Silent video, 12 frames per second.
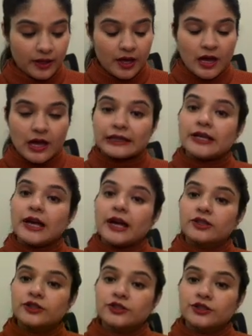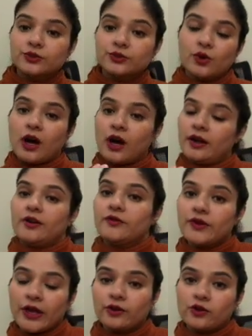that you are
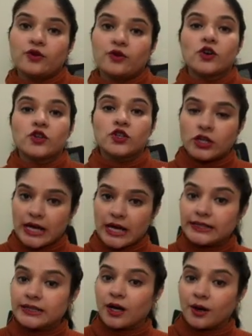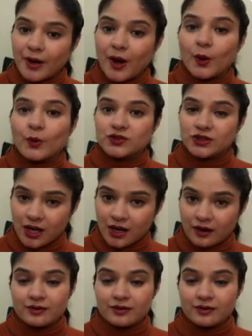aware of what organic compounds are,